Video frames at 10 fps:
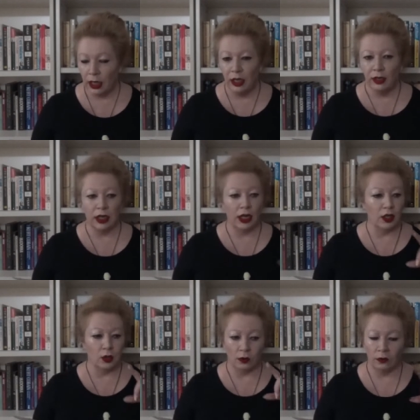They're going to
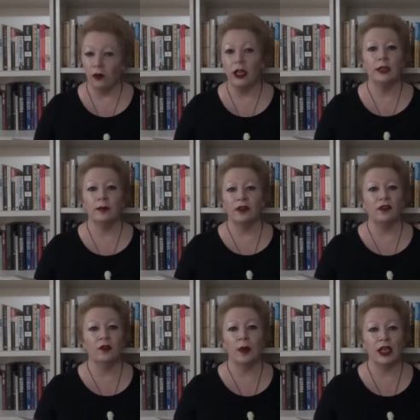do a Freedom of
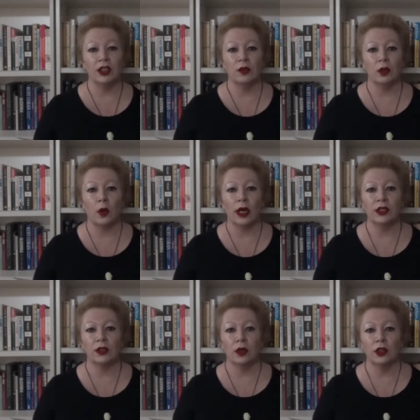Information
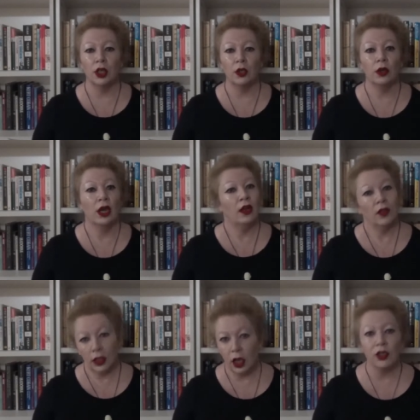request on you. They're
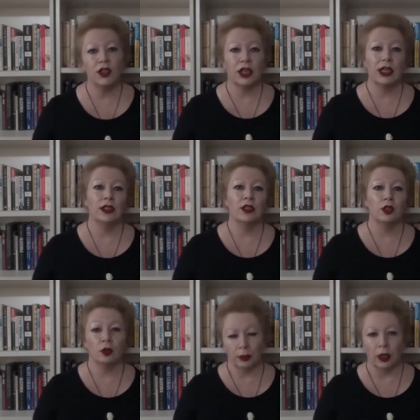going to send your
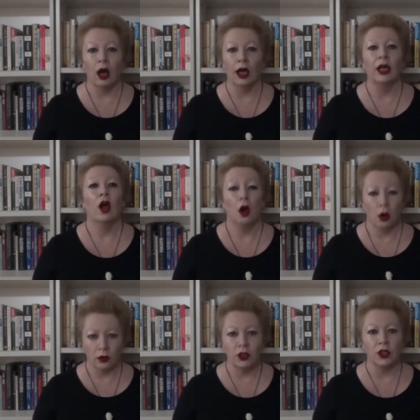reply
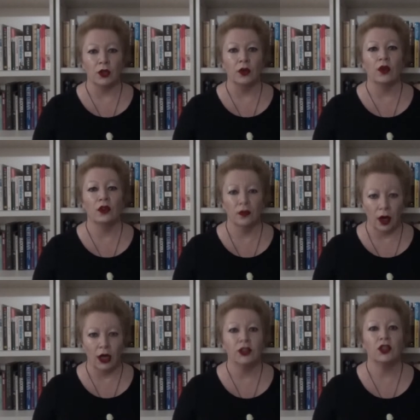onto the
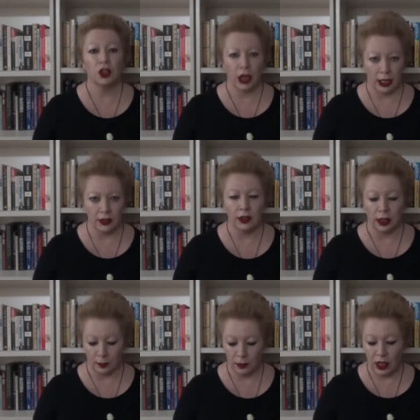Vice
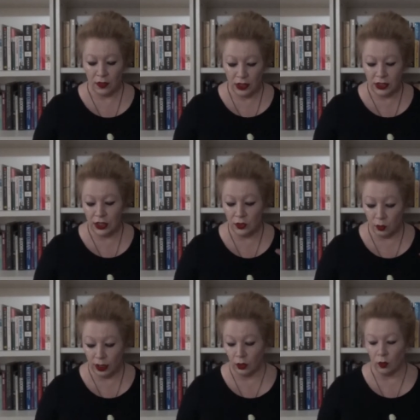Chancellor. This is
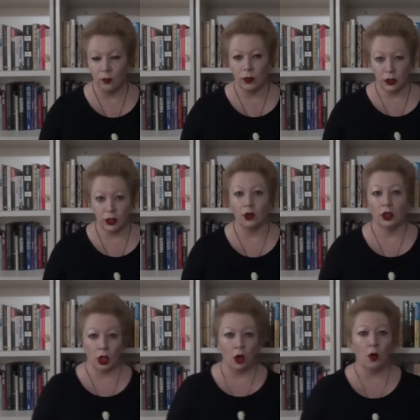real. So you
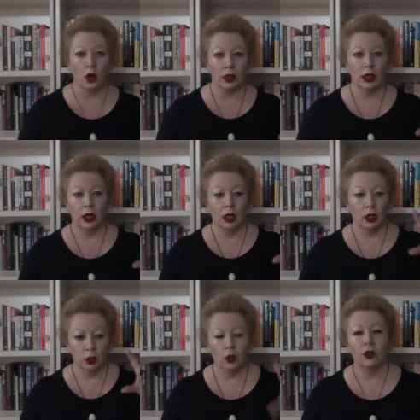know what?
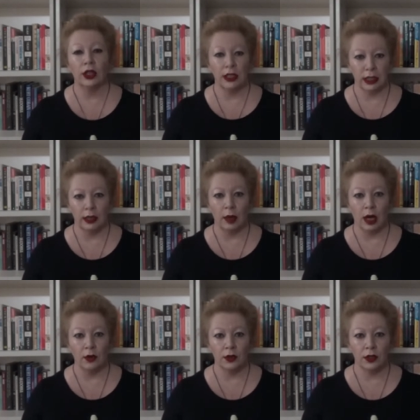Look at these
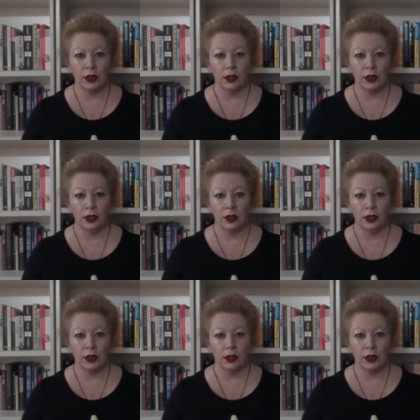emails.